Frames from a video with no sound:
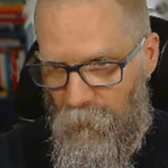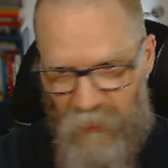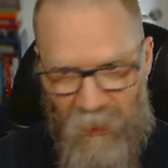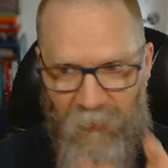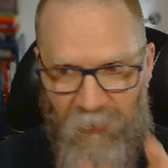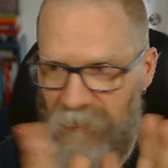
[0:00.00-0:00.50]
So I'm
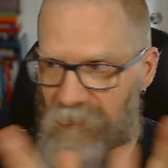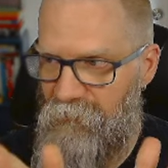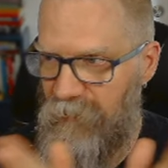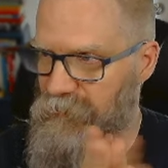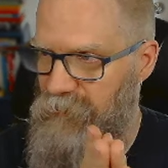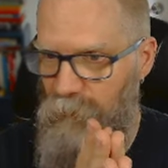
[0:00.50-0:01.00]
going to leave
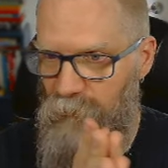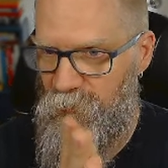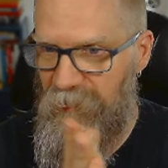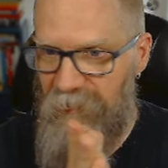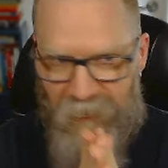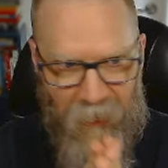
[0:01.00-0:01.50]
this
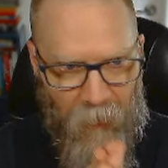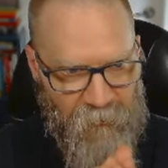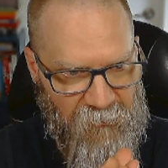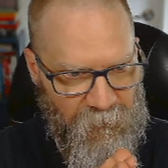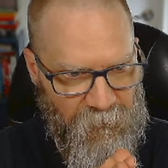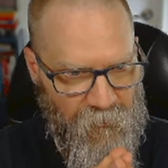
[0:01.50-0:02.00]
completely empty
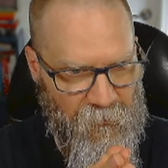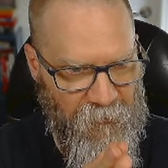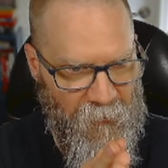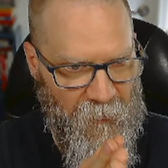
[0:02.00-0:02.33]
for the time